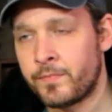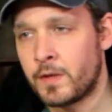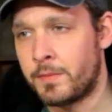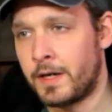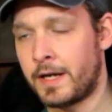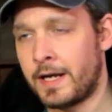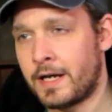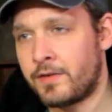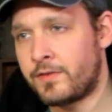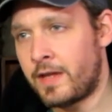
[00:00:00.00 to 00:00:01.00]
But I got
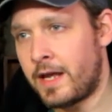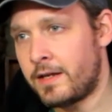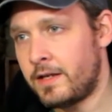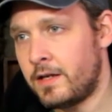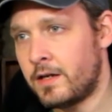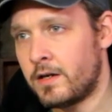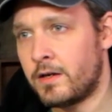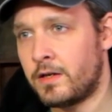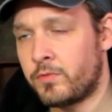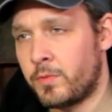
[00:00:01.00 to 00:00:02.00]
to stand here
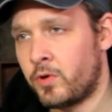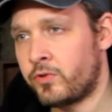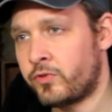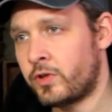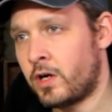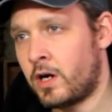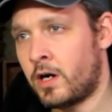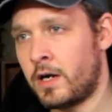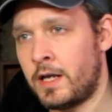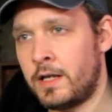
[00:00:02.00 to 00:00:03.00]
and smoke a
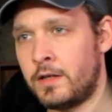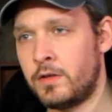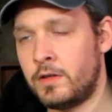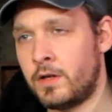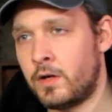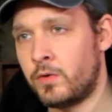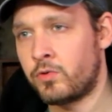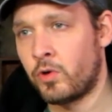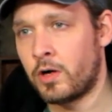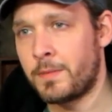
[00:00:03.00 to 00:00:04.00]
cigar and,
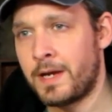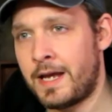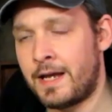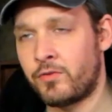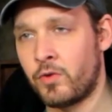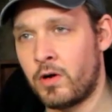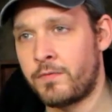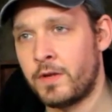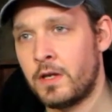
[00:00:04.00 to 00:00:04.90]
talk my ass off,